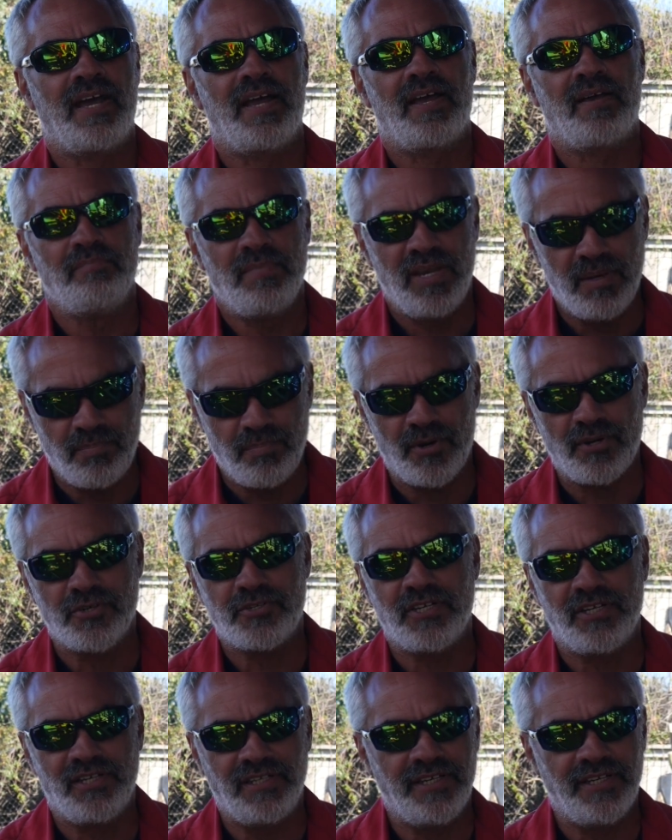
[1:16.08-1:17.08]
Me
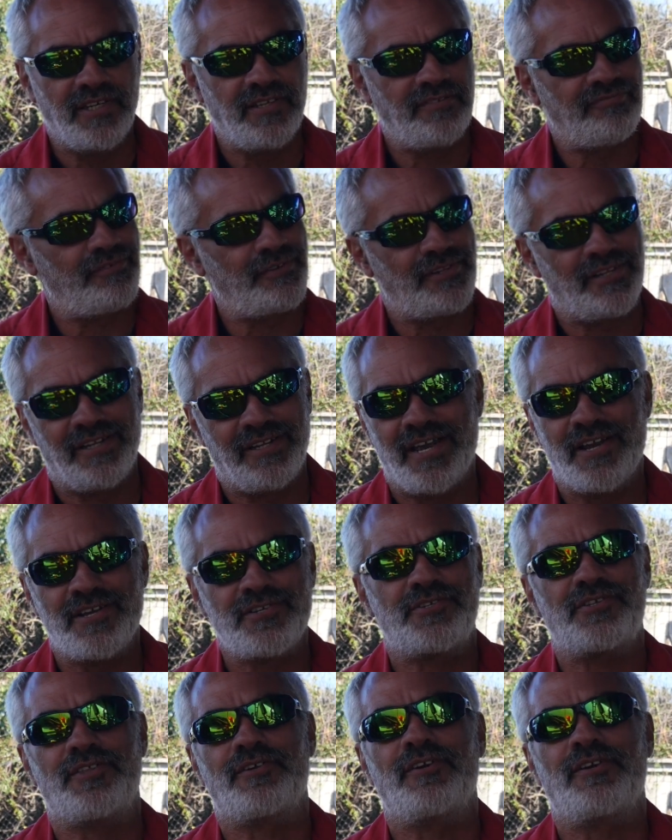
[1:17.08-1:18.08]
personally, for the
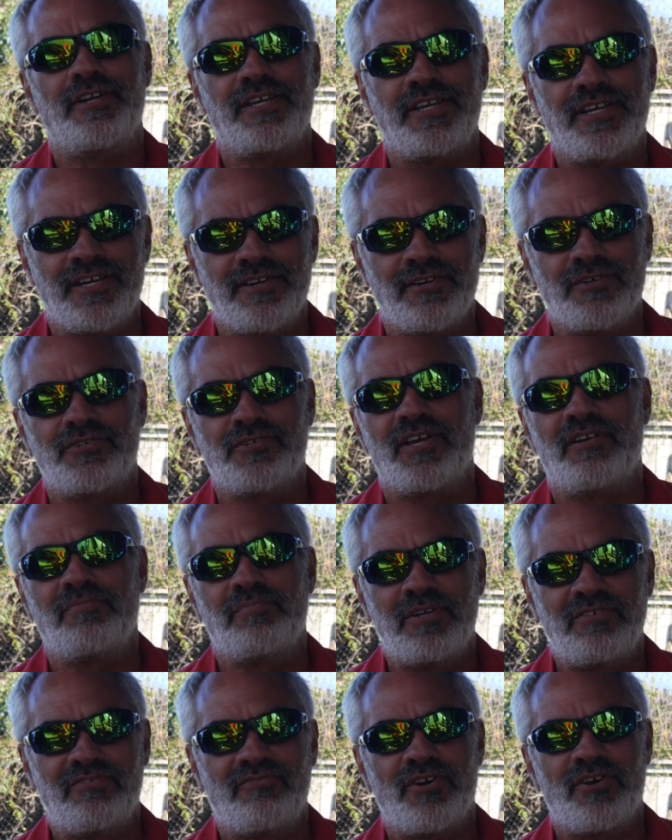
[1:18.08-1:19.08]
last 30 years, I've
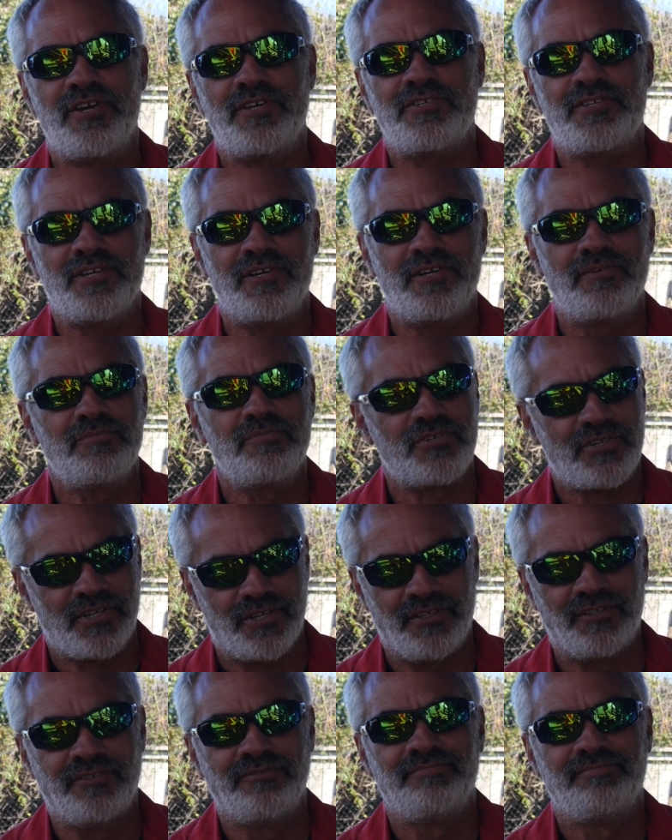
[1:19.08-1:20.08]
been freezing them,
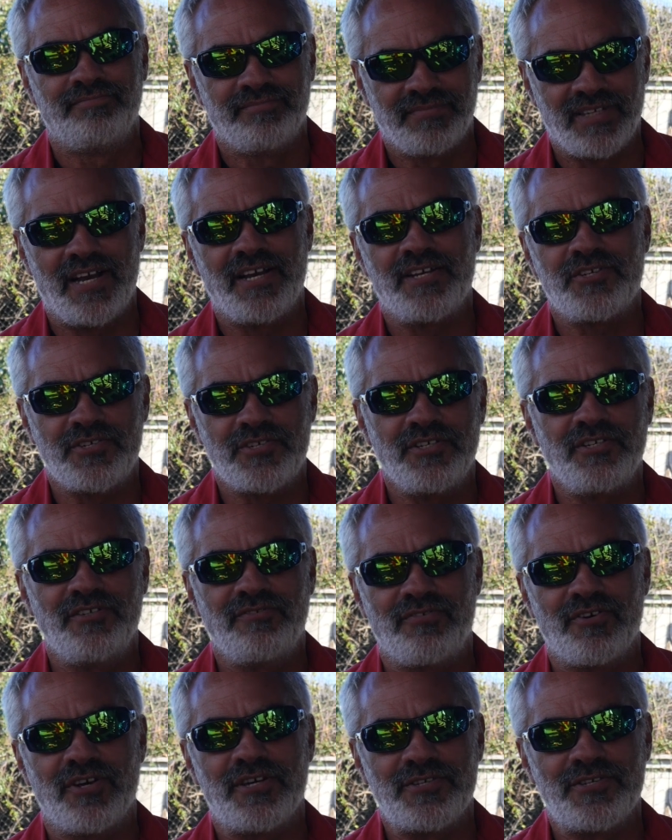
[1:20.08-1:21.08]
so I still
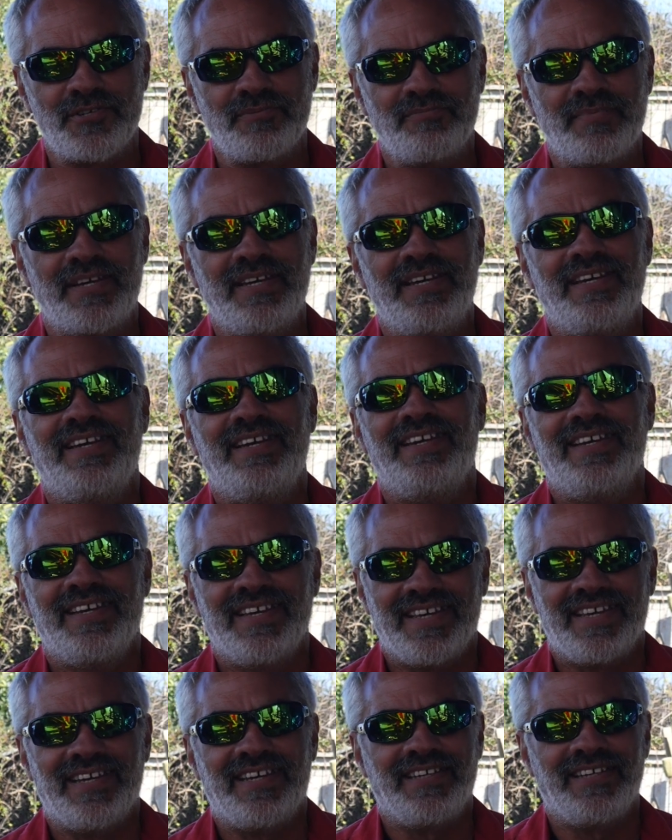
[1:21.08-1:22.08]
freeze them.
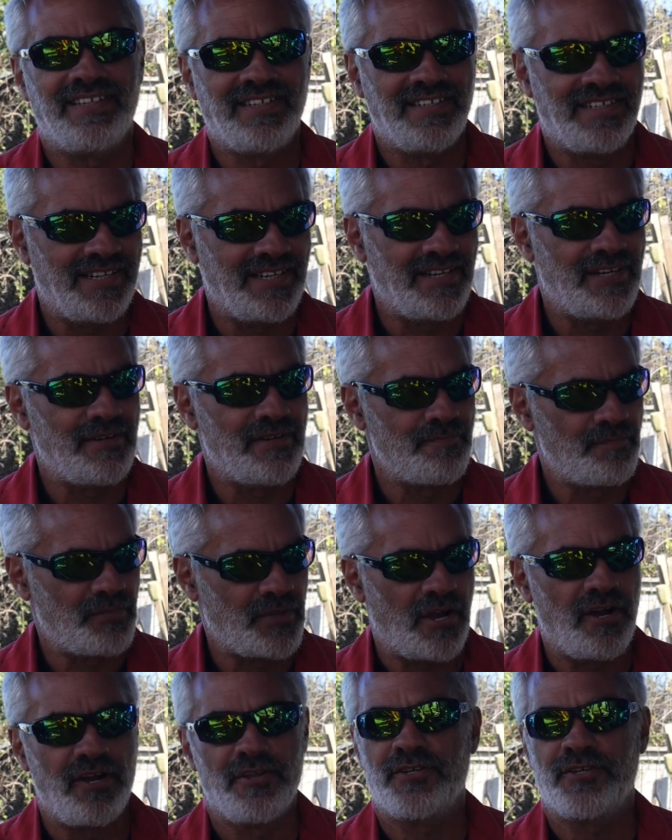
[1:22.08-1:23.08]
And
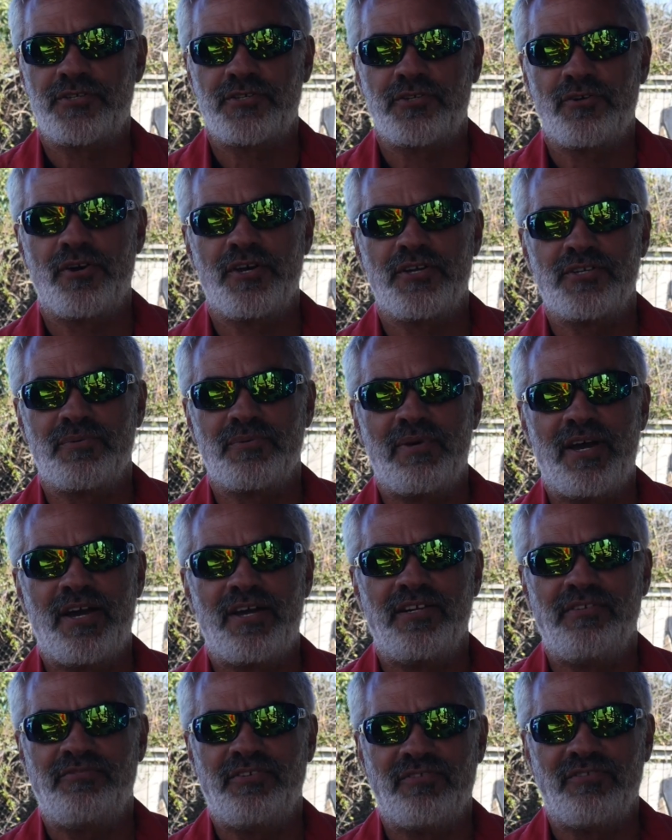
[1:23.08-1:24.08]
all the stories
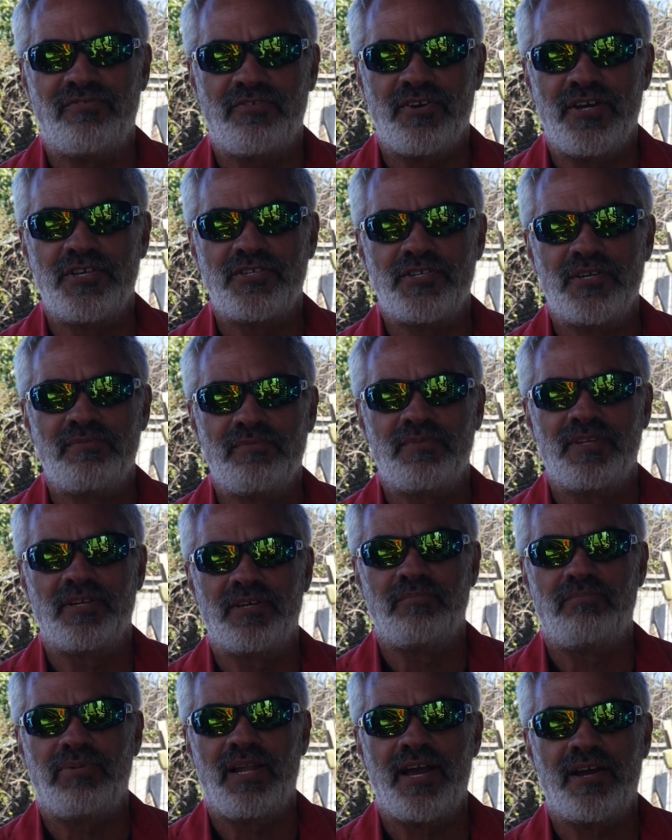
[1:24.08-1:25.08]
about if you freeze them,
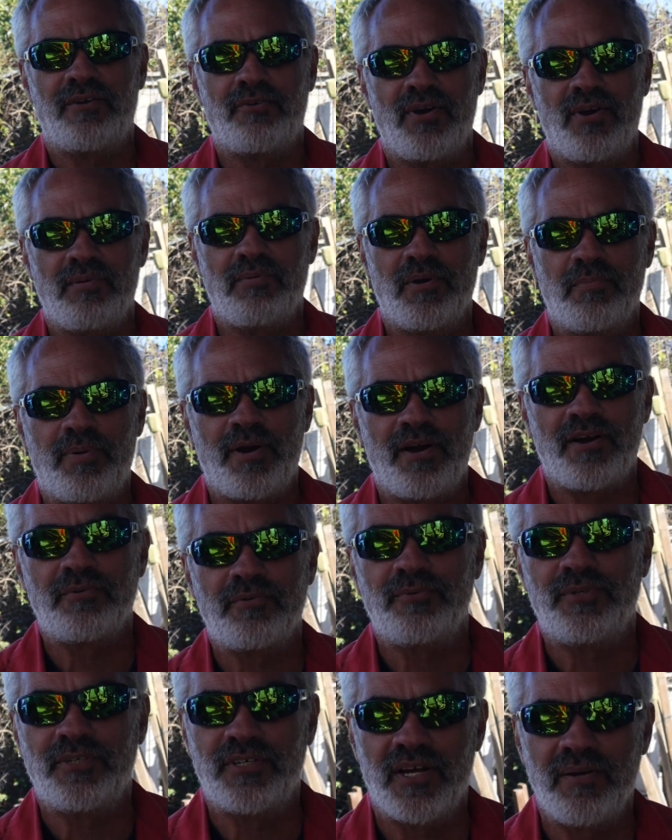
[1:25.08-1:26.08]
the black rubber part
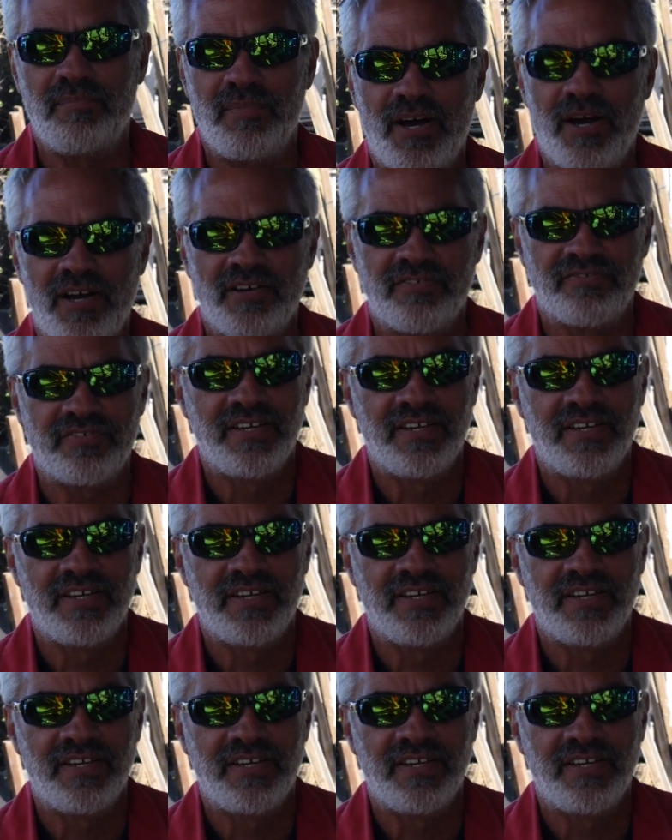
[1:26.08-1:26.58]
will come off.